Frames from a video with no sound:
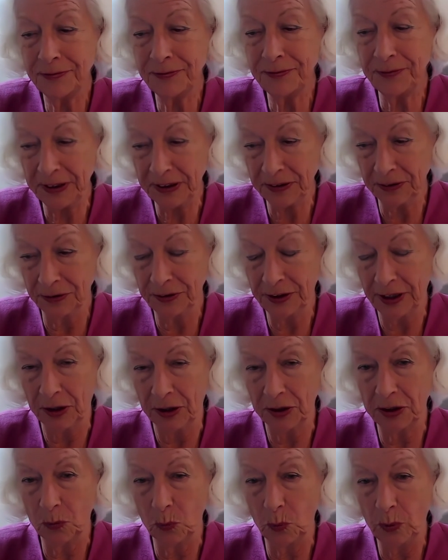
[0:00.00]
feel
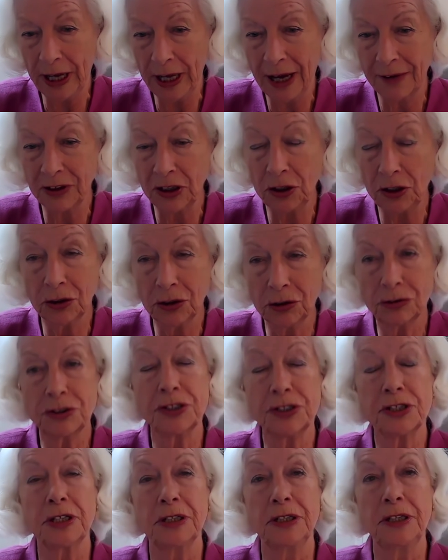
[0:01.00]
that we have a lot
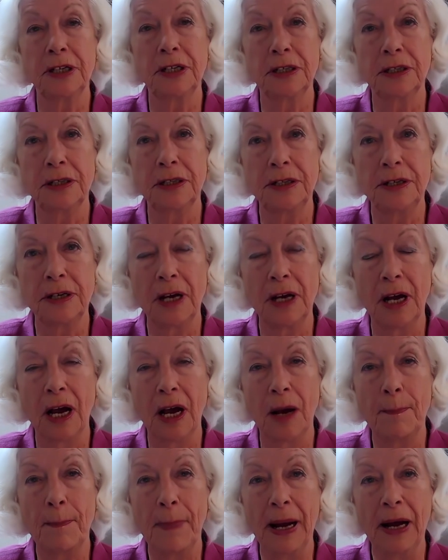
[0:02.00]
to learn
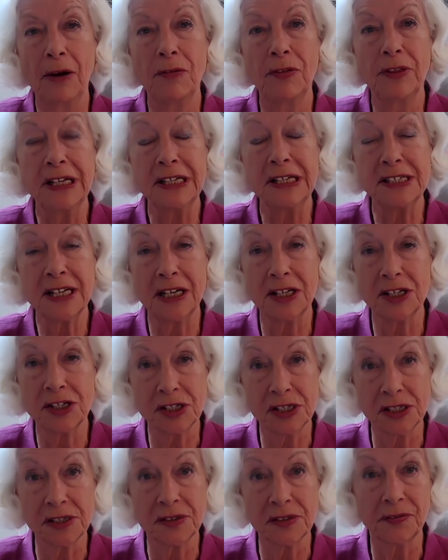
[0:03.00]
about the
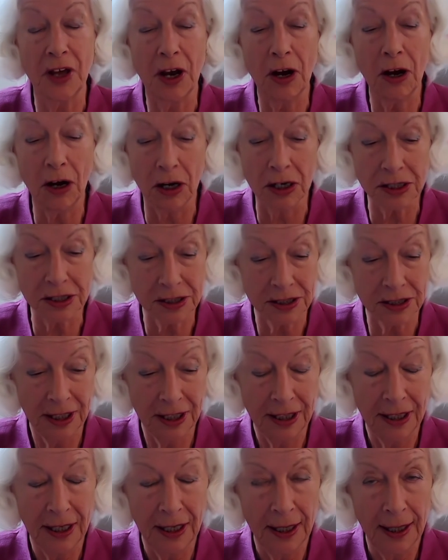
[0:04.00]
intelligence of the heart.
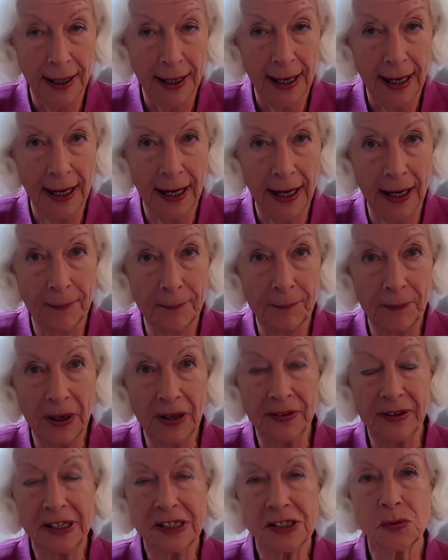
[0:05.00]
And
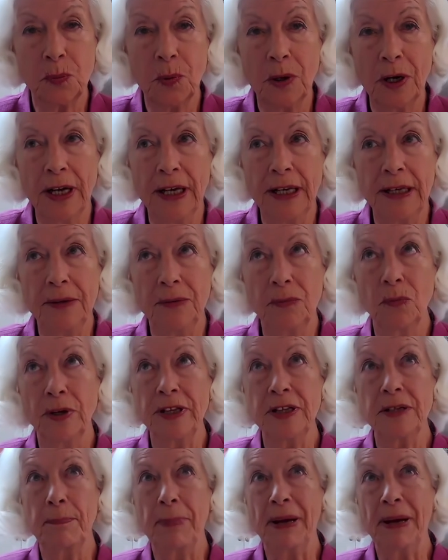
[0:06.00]
that's why
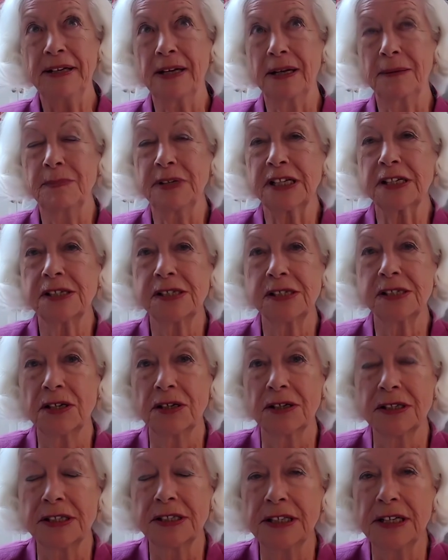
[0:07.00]
when the pandemic
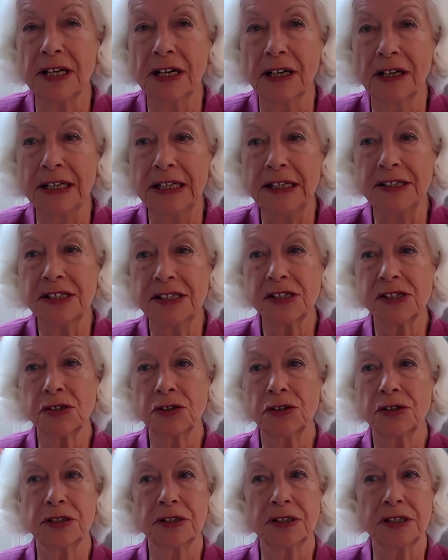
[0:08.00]
started, I just
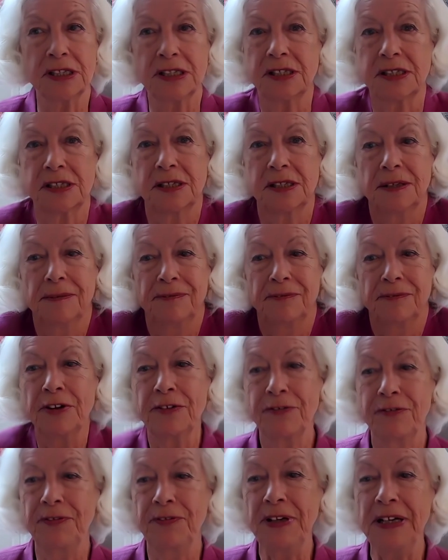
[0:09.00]
got this
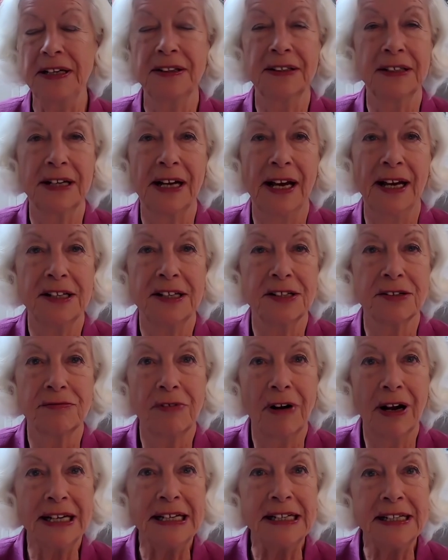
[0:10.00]
feeling that I had to
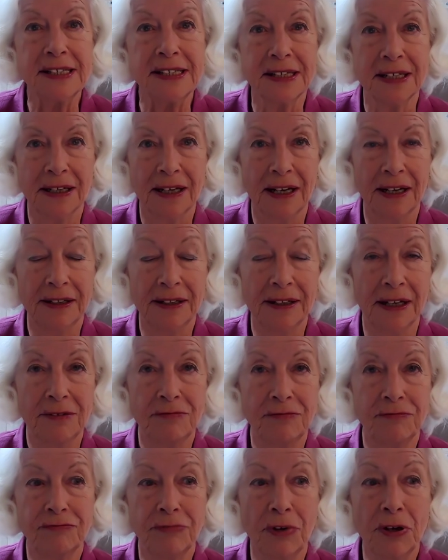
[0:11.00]
write, and I
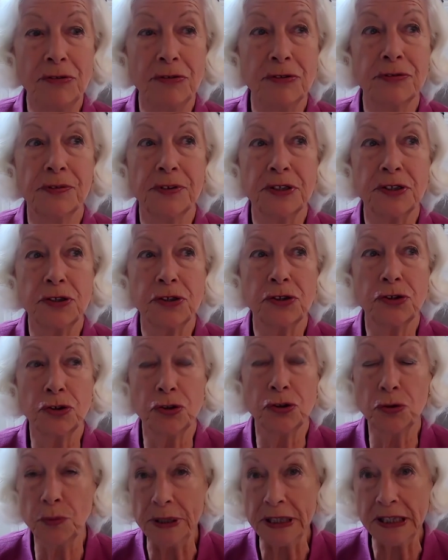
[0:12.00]
wrote for
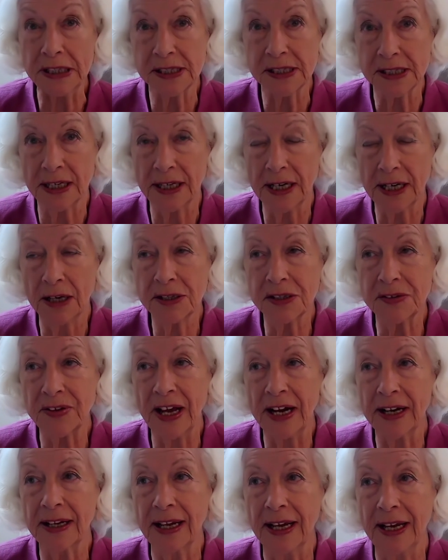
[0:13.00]
2 weeks. And out of
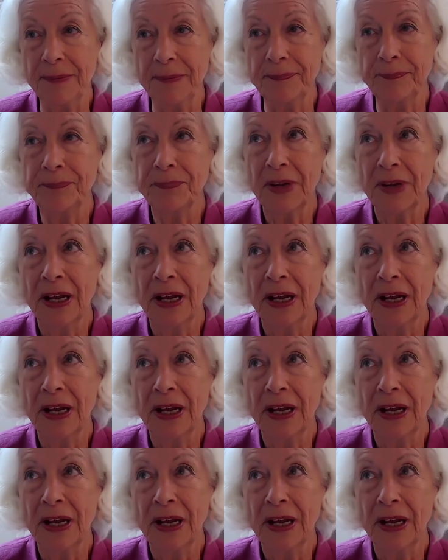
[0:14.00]
that came